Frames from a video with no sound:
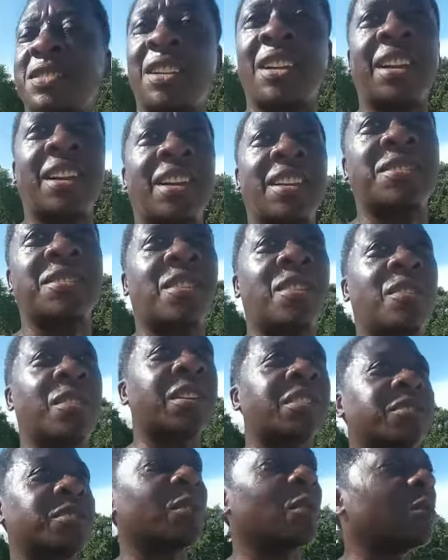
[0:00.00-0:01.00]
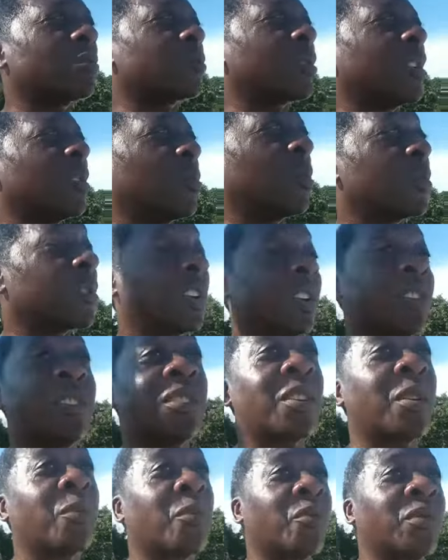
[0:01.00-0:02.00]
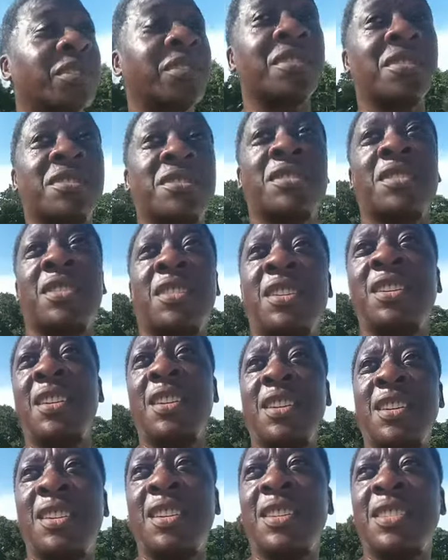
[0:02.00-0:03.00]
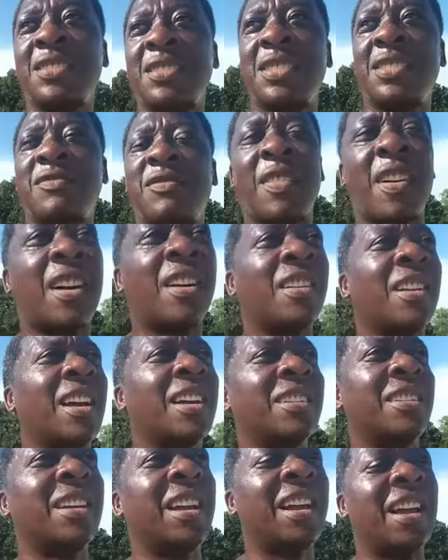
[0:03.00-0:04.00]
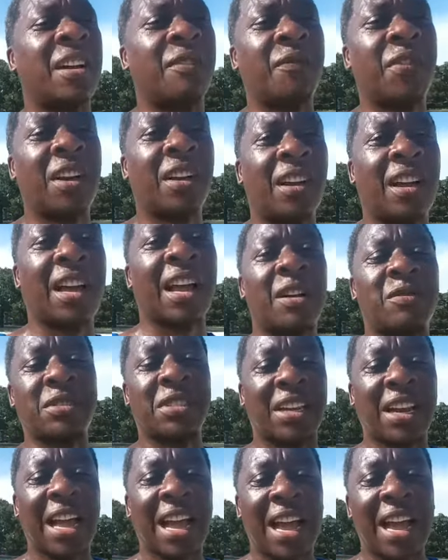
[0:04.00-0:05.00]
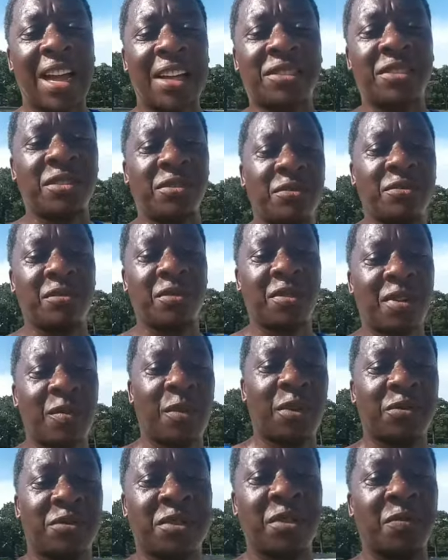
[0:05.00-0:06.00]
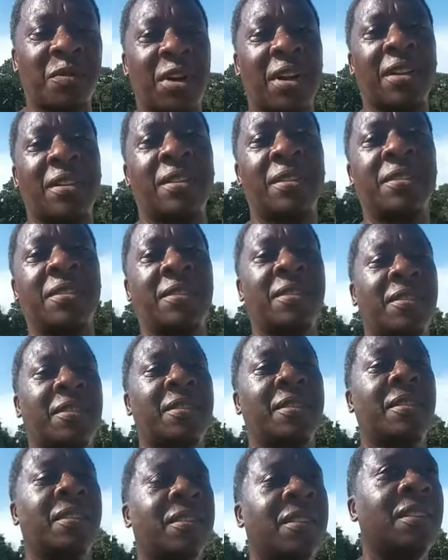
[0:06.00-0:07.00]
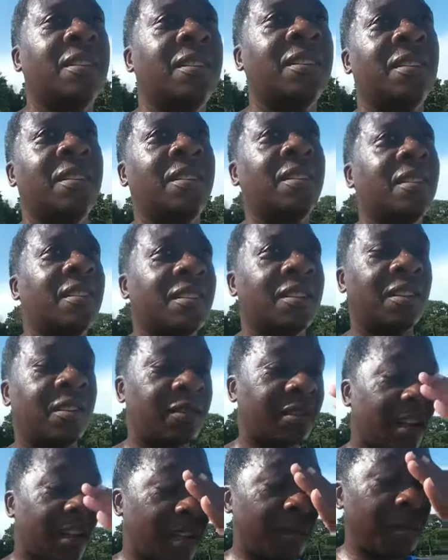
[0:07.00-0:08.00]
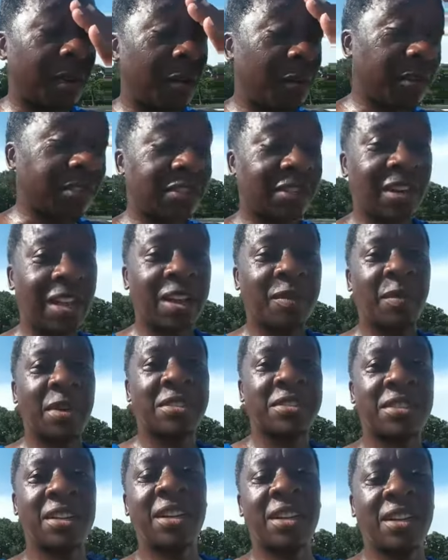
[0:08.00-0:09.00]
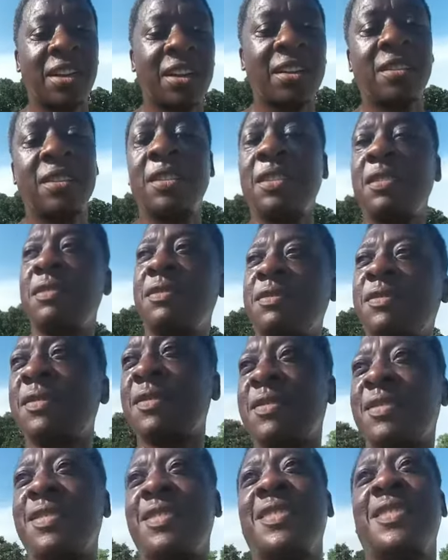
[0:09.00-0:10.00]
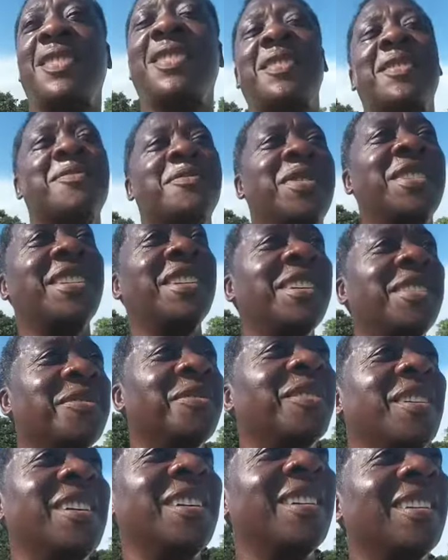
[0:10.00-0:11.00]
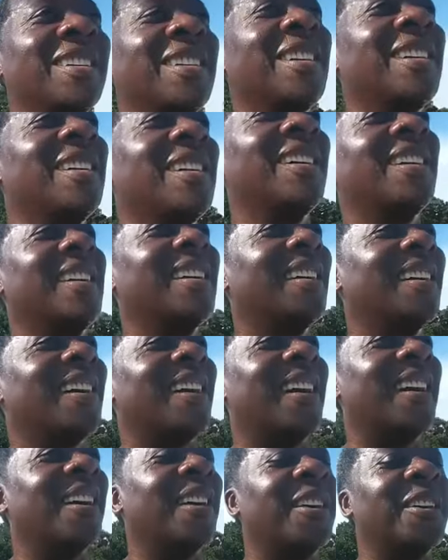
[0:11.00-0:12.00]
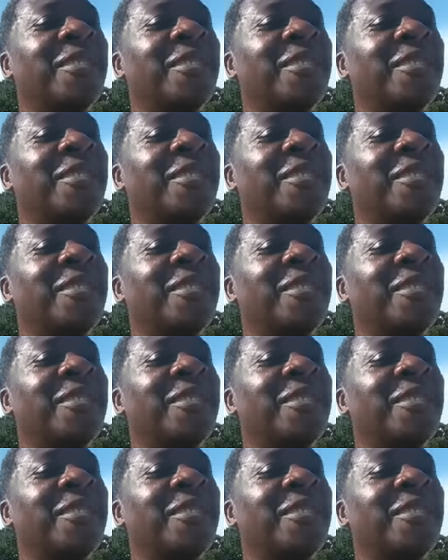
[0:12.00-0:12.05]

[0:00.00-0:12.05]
that song at Soul Train Awards. And look up Aretha's. It's found like, hey, I felt like I was lied to. Come on, somebody. And, damn, y'all must have liked my singing. Y'all live. But anyway. So,